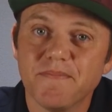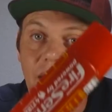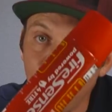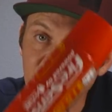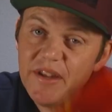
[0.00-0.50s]

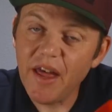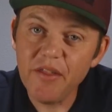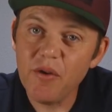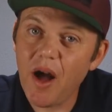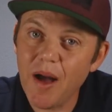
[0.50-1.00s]
Now
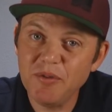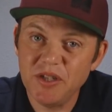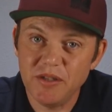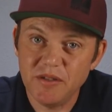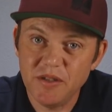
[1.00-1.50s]
another
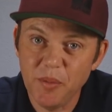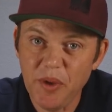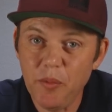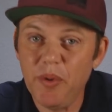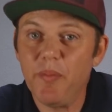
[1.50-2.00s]
option to
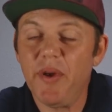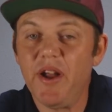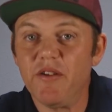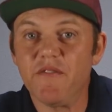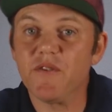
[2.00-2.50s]
be
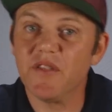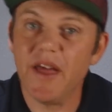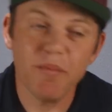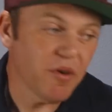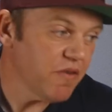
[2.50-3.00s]
prepared for
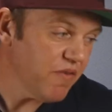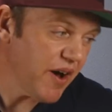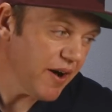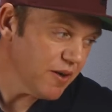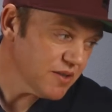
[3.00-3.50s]
LiPo
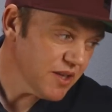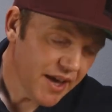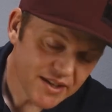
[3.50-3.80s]
fires